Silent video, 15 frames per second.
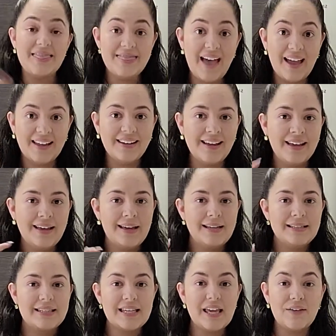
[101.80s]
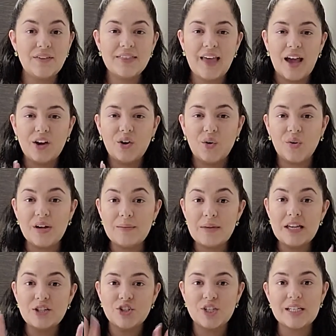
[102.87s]
then to give it that
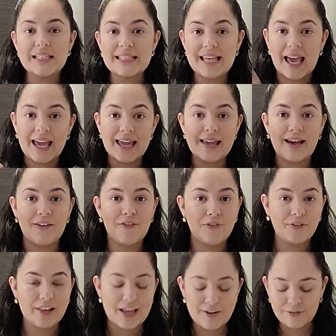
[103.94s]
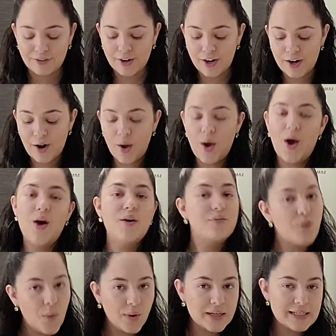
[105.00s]
creamy cheesecake flavor, of
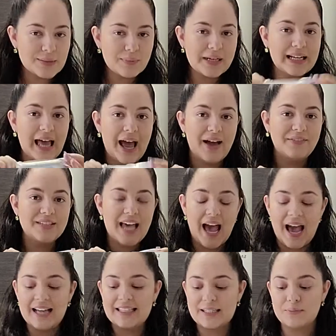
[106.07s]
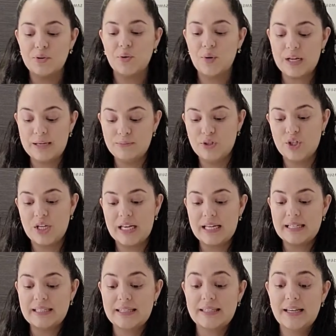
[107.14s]
course, we're gonna have to add some cream cheese.
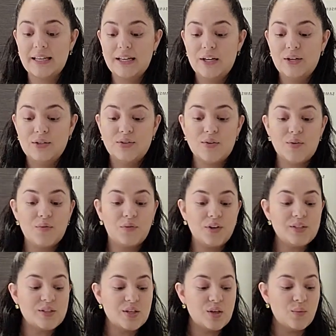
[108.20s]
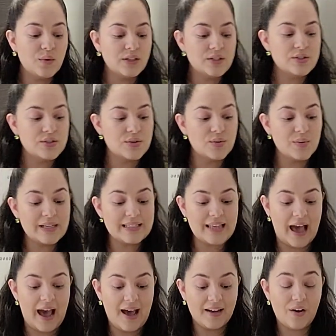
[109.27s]
So the first thing you wanna do is
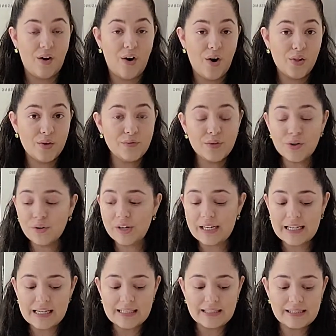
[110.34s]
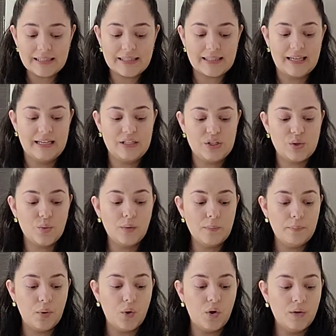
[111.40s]
add all of your ingredients into a
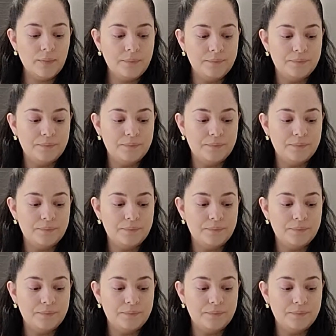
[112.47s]
bowl.